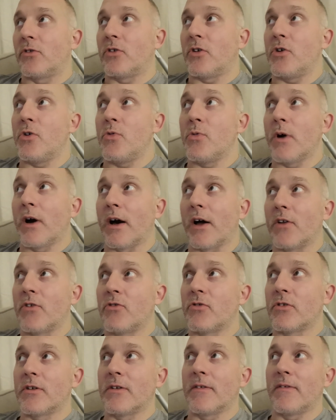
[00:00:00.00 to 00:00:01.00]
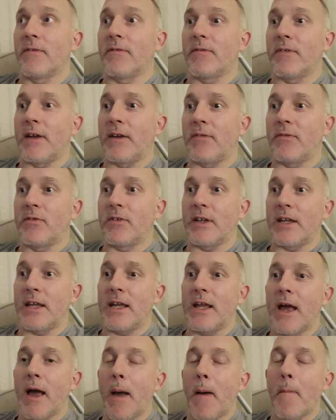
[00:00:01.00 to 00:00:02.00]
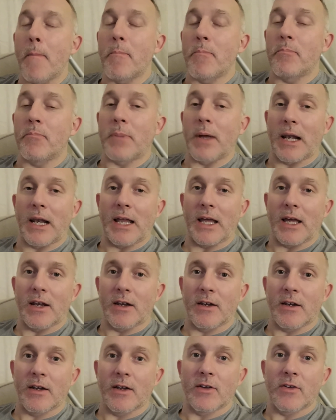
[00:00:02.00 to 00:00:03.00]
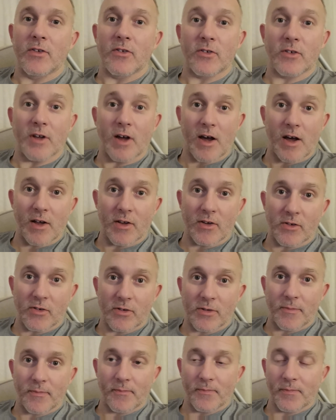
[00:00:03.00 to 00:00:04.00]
250 billion stars.